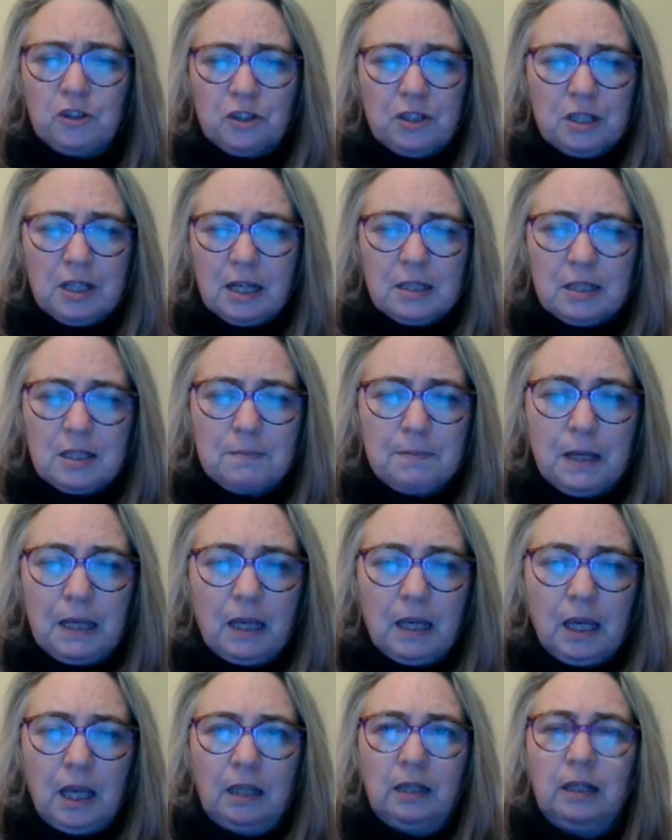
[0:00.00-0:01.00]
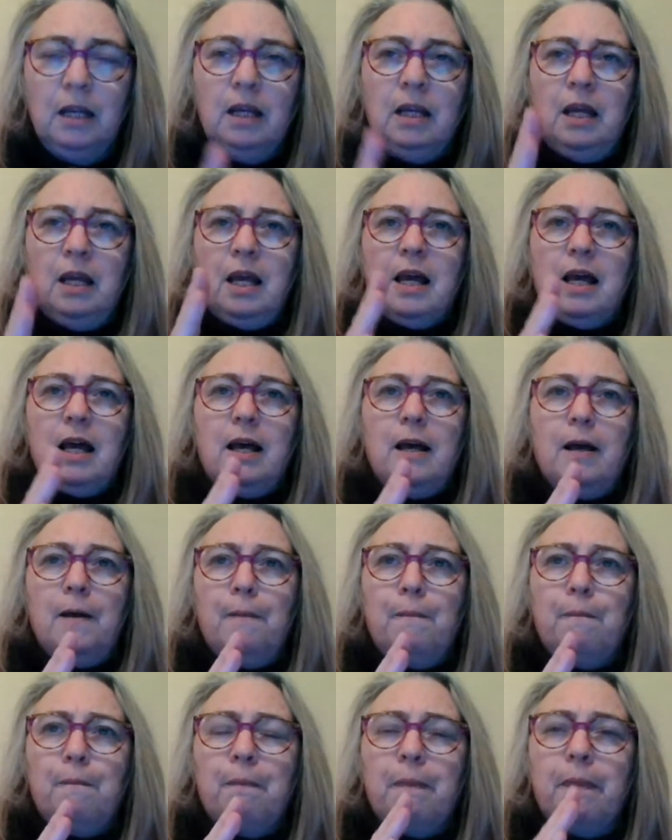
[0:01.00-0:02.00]
your dad speaking,
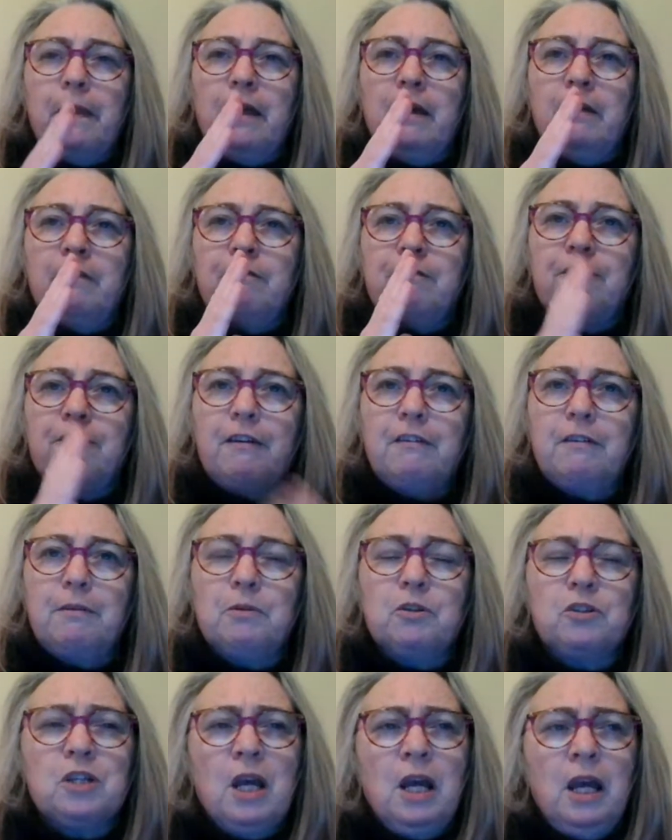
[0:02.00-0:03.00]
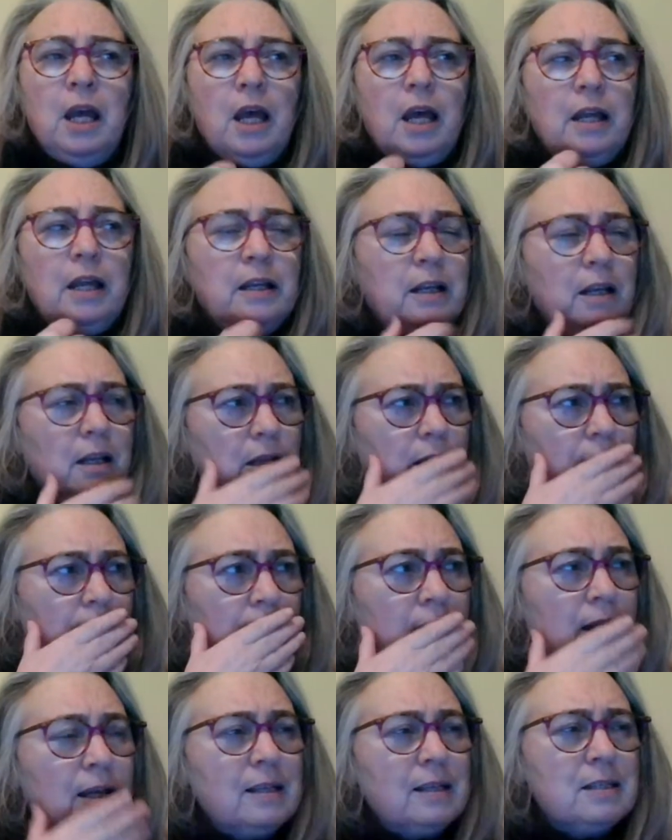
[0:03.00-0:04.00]
and very much. And
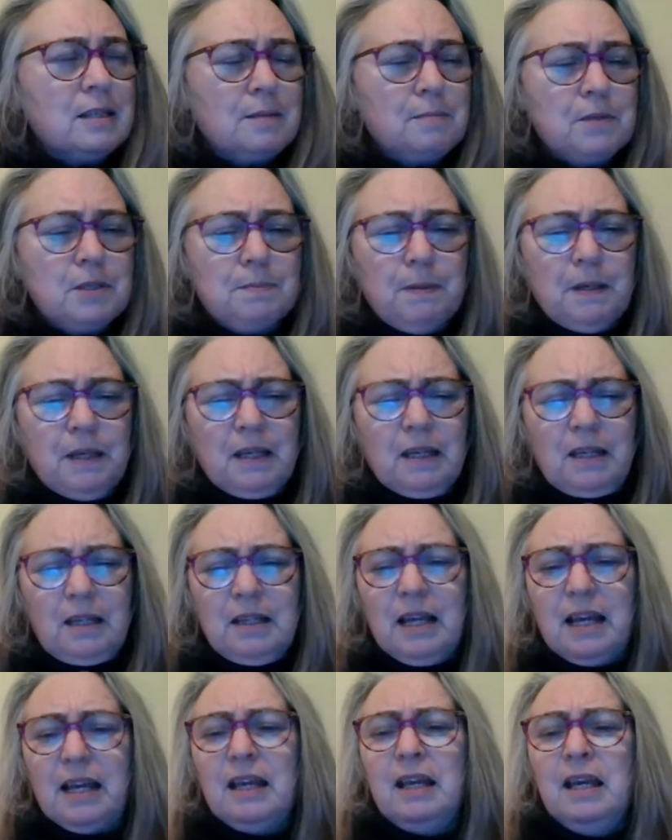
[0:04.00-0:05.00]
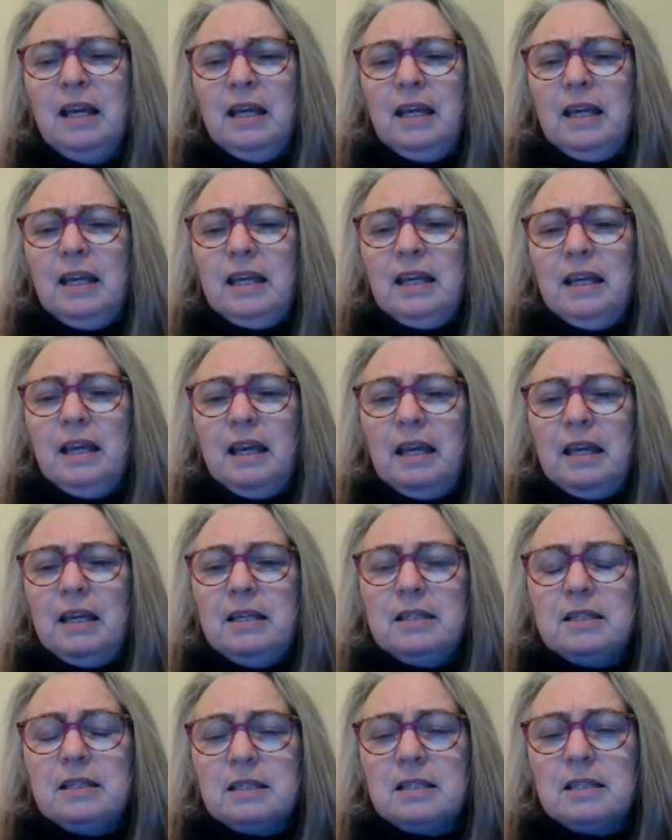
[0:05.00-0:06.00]
as I'm speaking there,
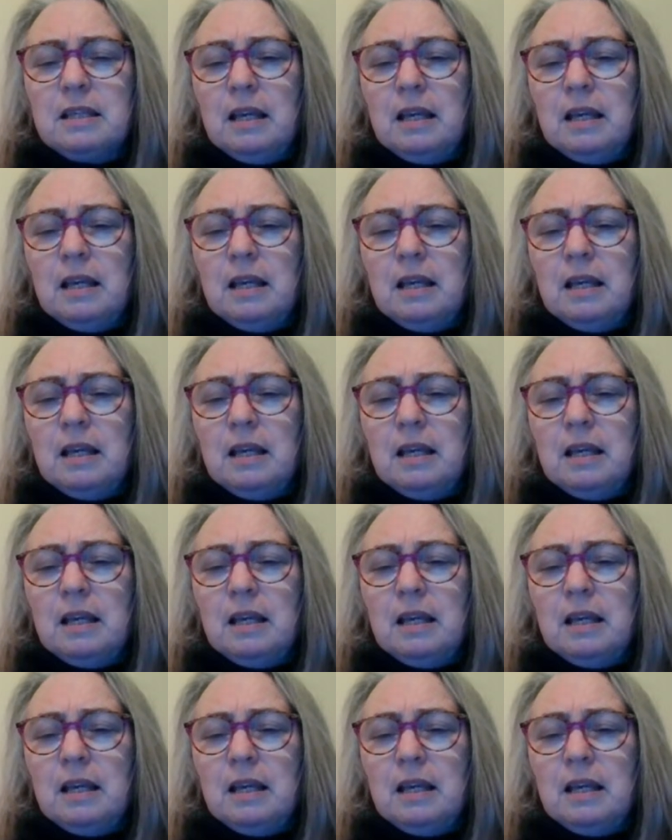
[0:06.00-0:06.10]
he's